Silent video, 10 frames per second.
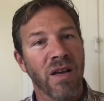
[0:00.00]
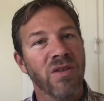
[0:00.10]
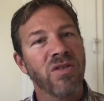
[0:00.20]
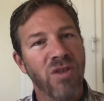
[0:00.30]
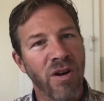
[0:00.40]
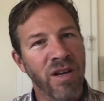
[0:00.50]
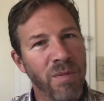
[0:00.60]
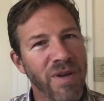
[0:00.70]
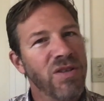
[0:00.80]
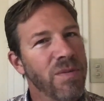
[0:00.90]
starting to
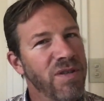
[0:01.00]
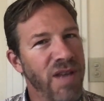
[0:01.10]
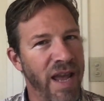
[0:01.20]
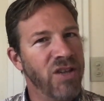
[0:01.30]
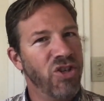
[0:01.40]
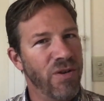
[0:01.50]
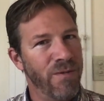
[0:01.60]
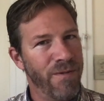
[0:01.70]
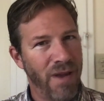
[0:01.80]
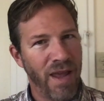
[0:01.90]
be
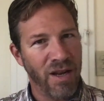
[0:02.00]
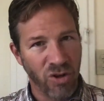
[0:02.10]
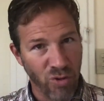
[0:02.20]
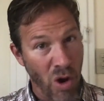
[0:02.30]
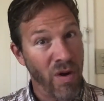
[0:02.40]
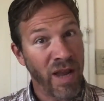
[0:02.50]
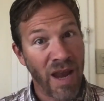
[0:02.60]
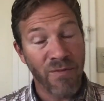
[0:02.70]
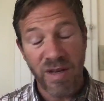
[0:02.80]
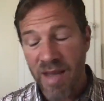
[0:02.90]
substantive and growing
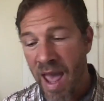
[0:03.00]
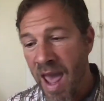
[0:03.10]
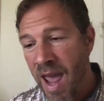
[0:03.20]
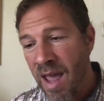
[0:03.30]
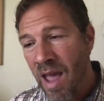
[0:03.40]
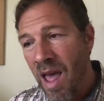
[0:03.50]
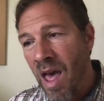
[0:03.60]
every day.